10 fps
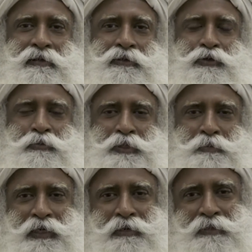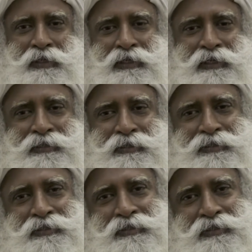you must become the
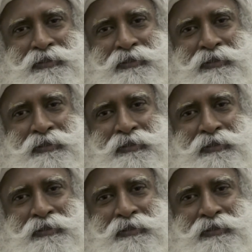leaders